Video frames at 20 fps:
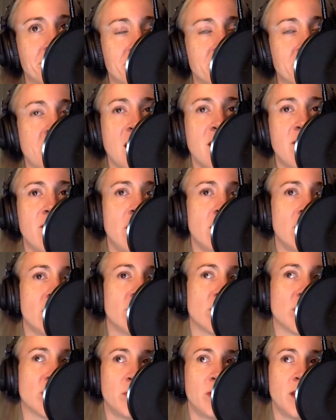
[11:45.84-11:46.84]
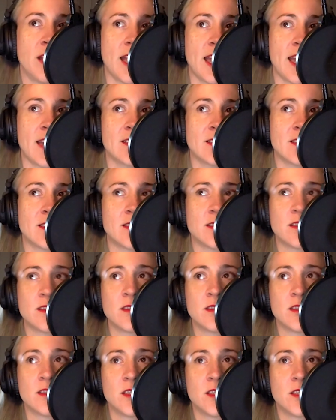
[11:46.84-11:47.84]
of all over the place
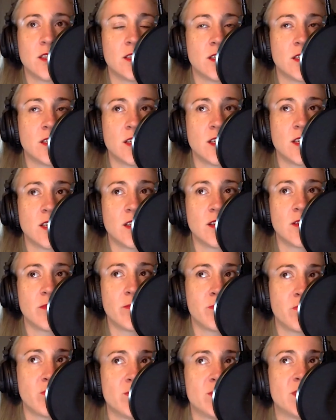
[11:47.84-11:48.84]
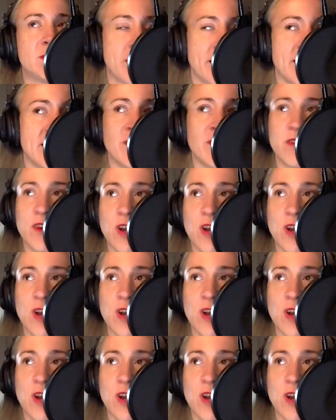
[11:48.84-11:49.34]
by different